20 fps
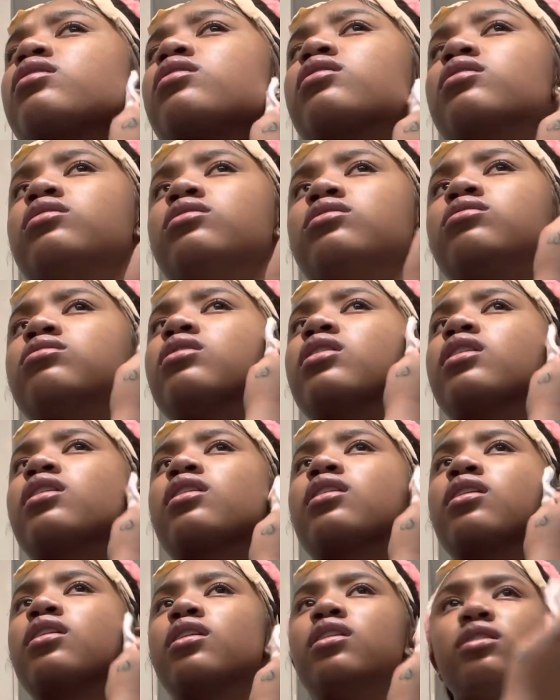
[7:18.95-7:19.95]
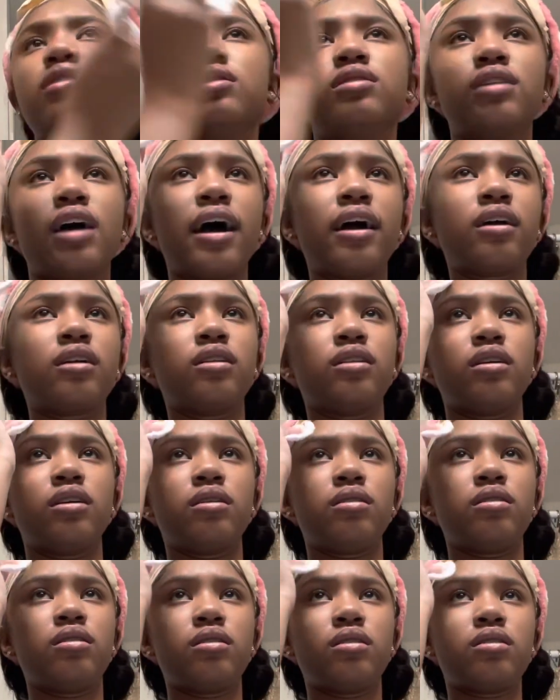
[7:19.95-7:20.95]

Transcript: Cause you can't get it exactly